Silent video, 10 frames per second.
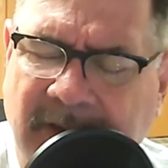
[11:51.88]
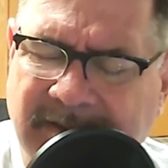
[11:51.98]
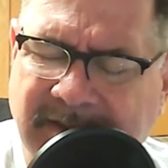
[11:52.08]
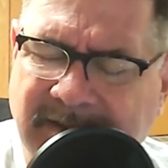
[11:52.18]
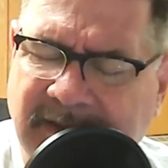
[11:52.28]

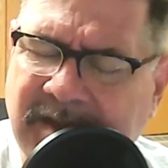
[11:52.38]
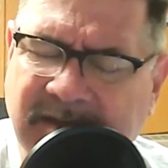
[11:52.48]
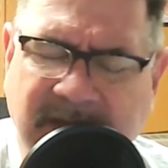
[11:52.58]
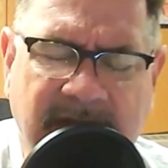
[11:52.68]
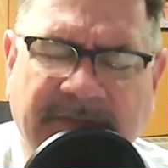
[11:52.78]
Bless us in
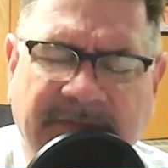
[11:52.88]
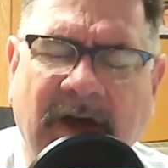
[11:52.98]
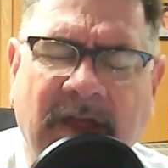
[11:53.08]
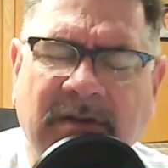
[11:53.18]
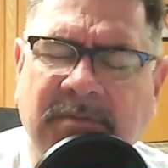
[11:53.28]
these things,
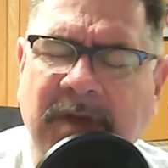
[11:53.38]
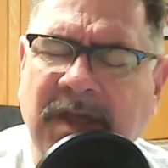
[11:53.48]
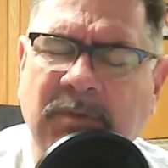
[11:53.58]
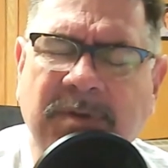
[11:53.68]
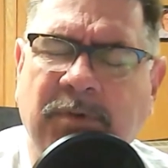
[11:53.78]
Father, and
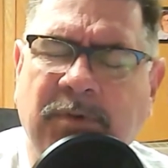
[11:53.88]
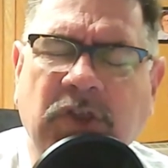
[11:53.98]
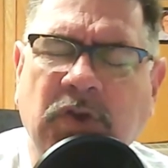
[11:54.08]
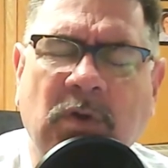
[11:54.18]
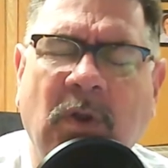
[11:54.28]
may we bring
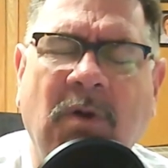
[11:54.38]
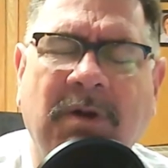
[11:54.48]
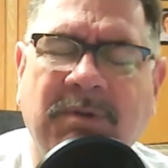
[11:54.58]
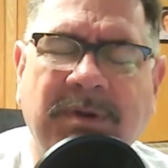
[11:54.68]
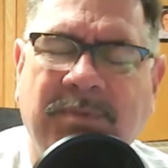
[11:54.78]
you
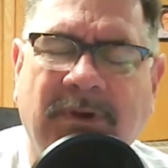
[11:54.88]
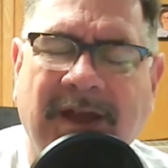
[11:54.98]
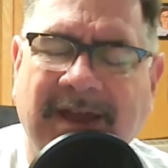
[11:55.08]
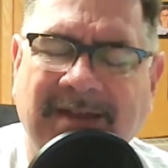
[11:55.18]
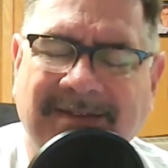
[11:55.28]
glory, we
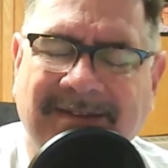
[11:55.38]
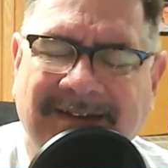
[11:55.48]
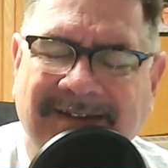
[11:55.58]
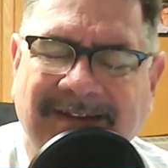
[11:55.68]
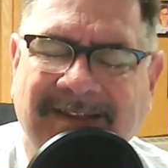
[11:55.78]
pray.
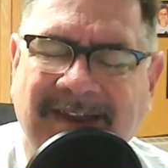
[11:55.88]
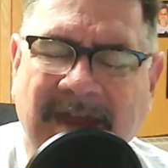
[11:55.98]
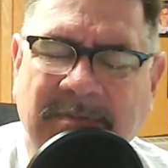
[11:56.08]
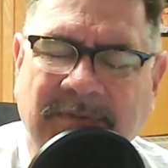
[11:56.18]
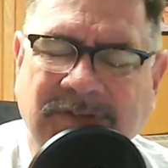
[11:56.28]
In the
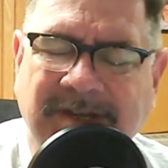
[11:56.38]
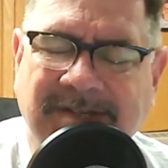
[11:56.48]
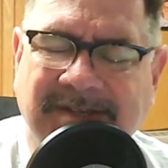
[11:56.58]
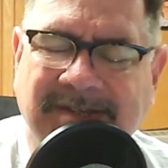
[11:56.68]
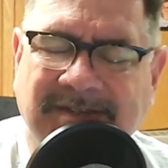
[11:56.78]
name of
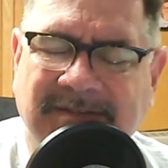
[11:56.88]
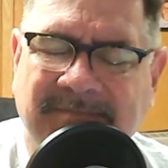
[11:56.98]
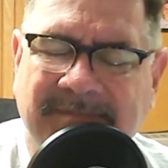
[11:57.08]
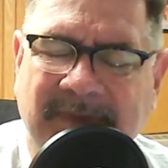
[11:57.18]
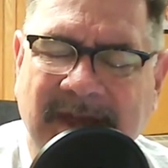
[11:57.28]
Jesus,
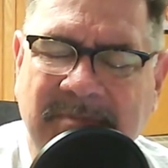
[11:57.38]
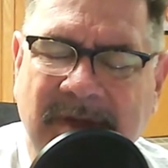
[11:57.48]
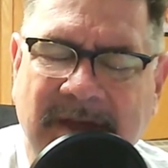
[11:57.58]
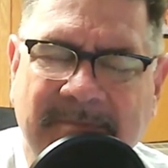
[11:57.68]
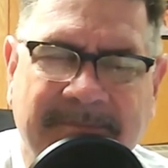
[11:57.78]

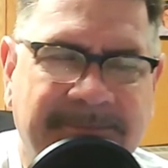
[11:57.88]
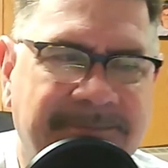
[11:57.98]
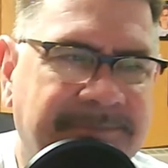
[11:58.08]
amen.